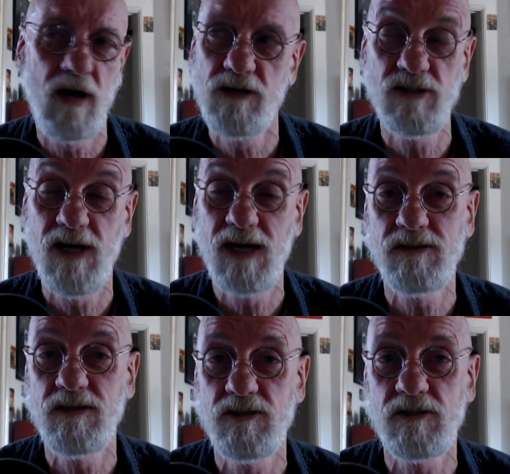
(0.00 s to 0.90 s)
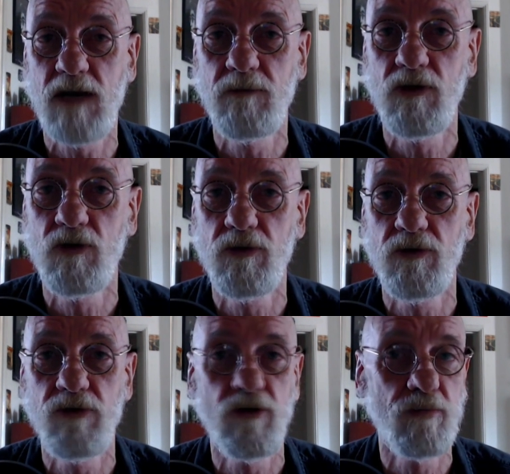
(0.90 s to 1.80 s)
and he just hasn't. He's just come along with a
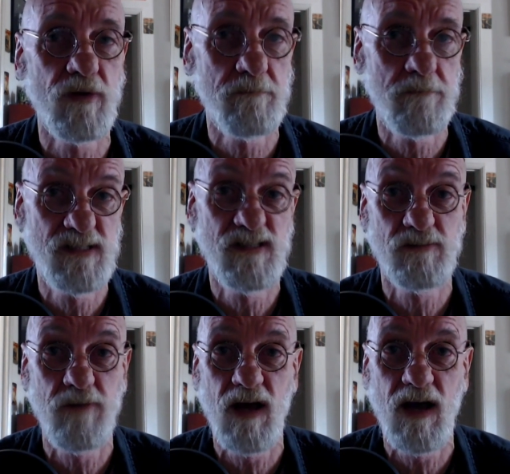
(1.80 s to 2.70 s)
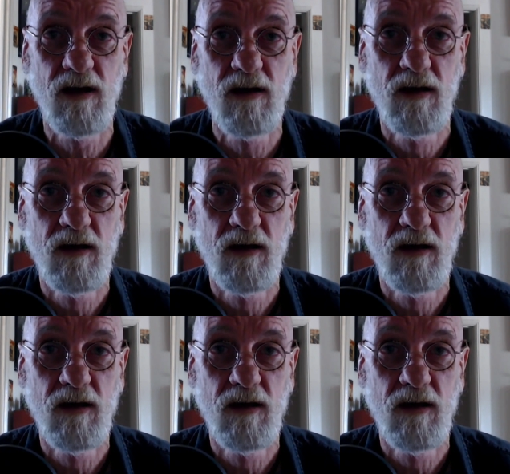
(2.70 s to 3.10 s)
new business plan.